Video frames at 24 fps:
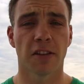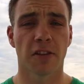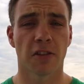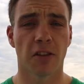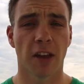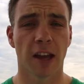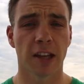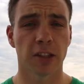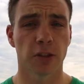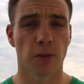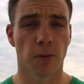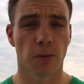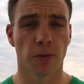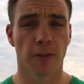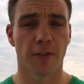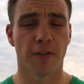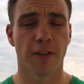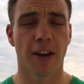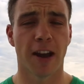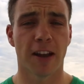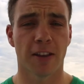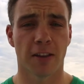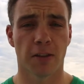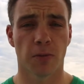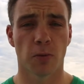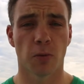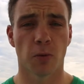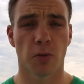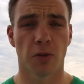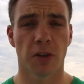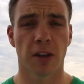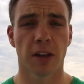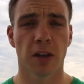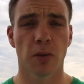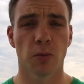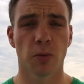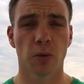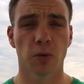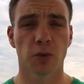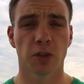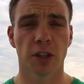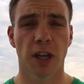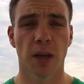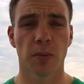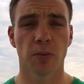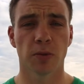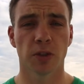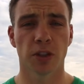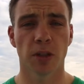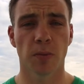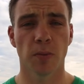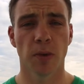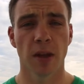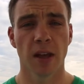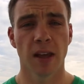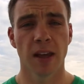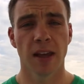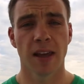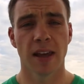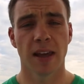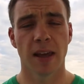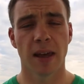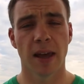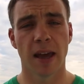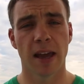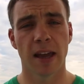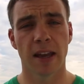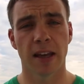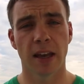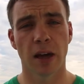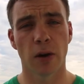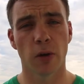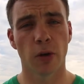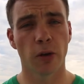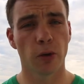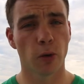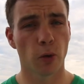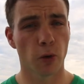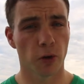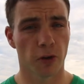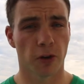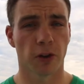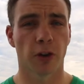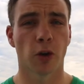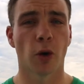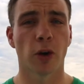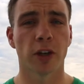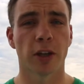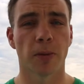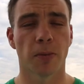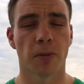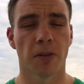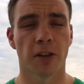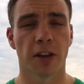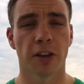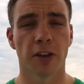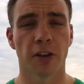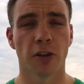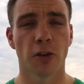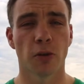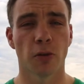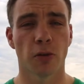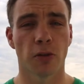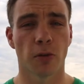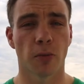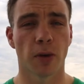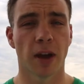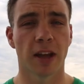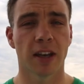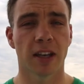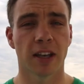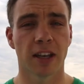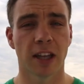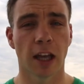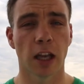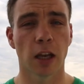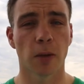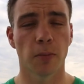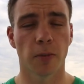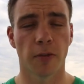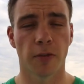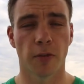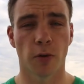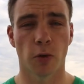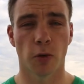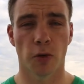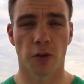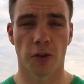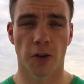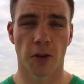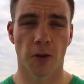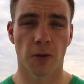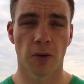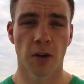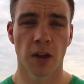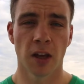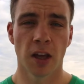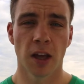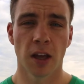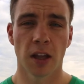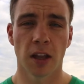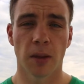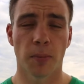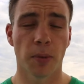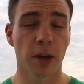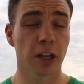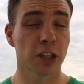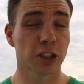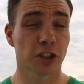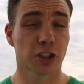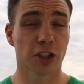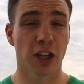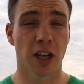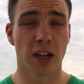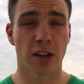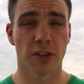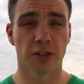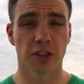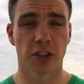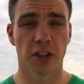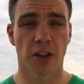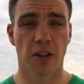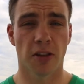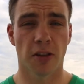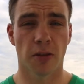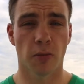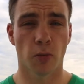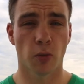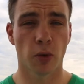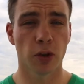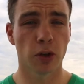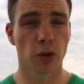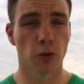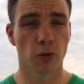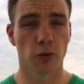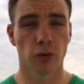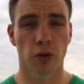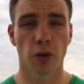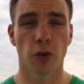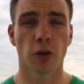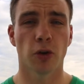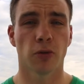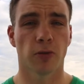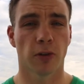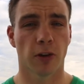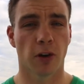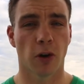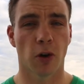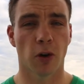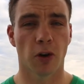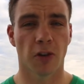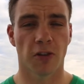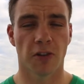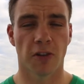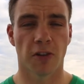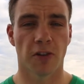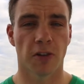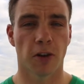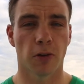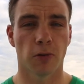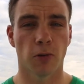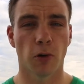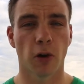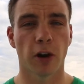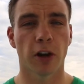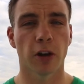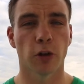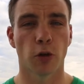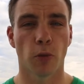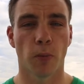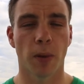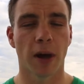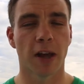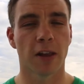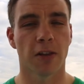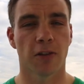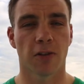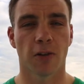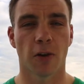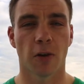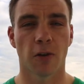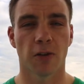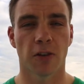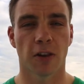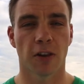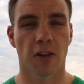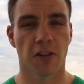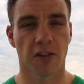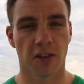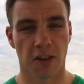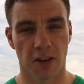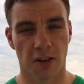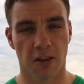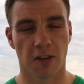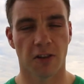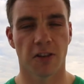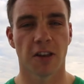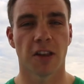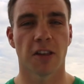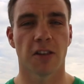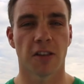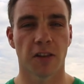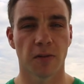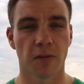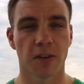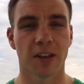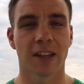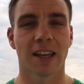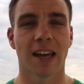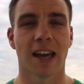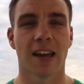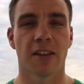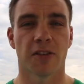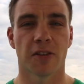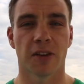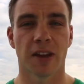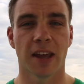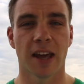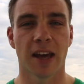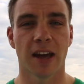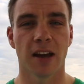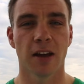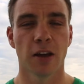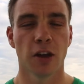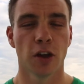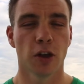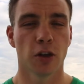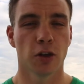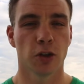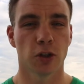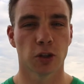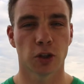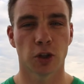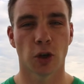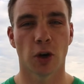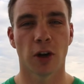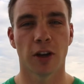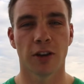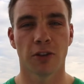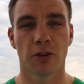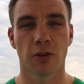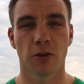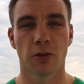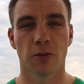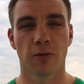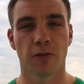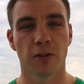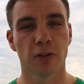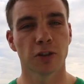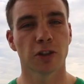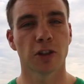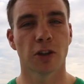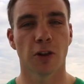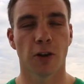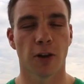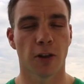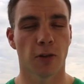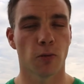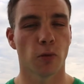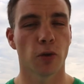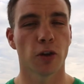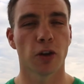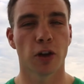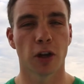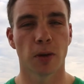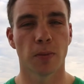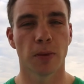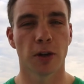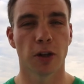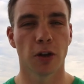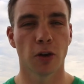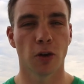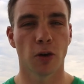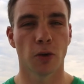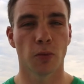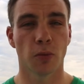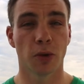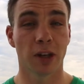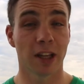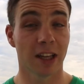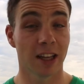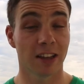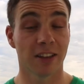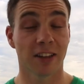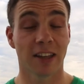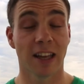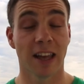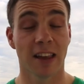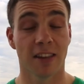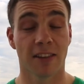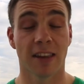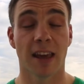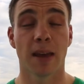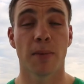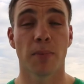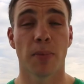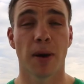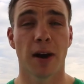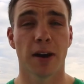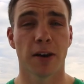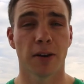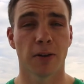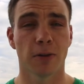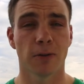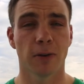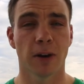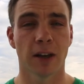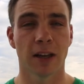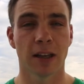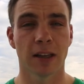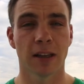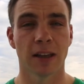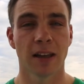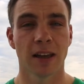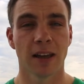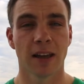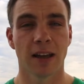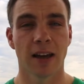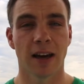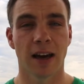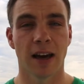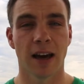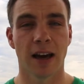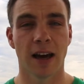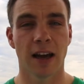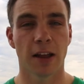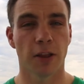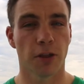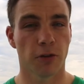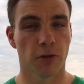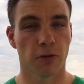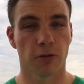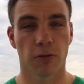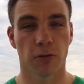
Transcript: stages were the fastest we've seen in the World Championship, and they were also 90% new, so we hadn't done them before. So the biggest challenge is when you're doing the reconnaissance and writing your pace notes at 60, 70 k's an hour, you're trying to visualize what you're going to be doing when you get to that same part in the rally at